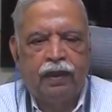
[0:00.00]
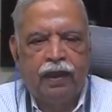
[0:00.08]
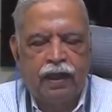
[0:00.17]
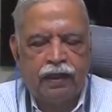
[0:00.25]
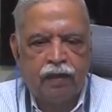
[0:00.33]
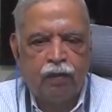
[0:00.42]

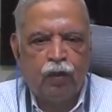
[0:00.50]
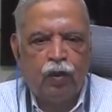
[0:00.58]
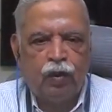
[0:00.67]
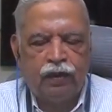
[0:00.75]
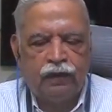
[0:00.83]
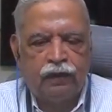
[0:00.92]
The other
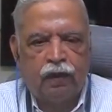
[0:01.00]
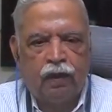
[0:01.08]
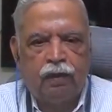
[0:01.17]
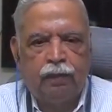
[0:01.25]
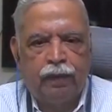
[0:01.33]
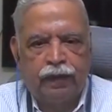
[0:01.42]
mode is
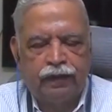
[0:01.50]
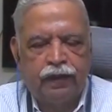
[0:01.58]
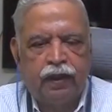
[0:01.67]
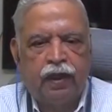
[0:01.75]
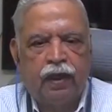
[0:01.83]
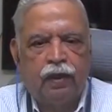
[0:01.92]
called
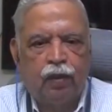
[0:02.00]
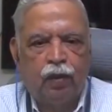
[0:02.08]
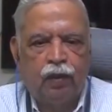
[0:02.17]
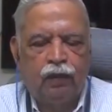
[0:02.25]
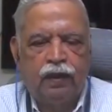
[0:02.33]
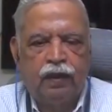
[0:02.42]
pressure
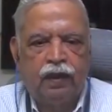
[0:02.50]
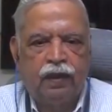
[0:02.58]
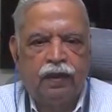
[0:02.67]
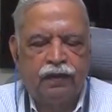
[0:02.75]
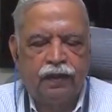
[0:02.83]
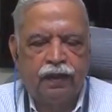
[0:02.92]
controlled
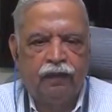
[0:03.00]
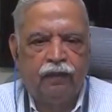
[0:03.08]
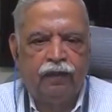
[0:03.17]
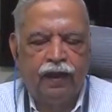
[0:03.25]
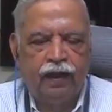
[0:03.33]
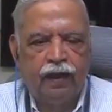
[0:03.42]
ventilation,
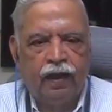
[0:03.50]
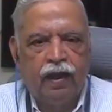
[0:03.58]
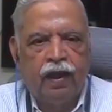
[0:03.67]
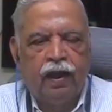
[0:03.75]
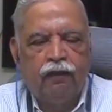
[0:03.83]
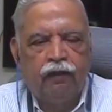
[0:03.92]
where
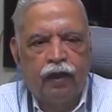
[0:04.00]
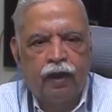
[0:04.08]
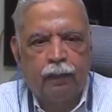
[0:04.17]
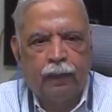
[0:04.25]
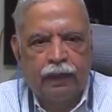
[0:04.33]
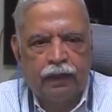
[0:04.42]

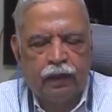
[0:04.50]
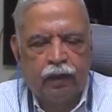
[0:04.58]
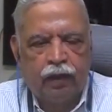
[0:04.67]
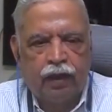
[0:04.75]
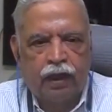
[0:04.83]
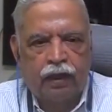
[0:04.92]
at a
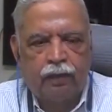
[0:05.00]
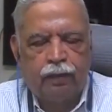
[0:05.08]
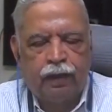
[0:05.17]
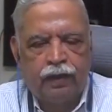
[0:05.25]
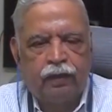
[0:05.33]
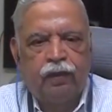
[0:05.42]

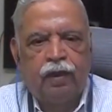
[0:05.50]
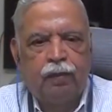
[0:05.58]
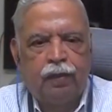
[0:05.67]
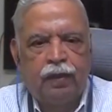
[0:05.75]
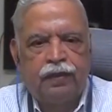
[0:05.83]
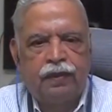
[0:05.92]

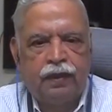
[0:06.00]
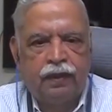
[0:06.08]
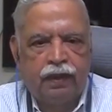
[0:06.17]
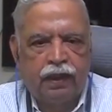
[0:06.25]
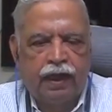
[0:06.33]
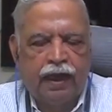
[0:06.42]
particular pressure, the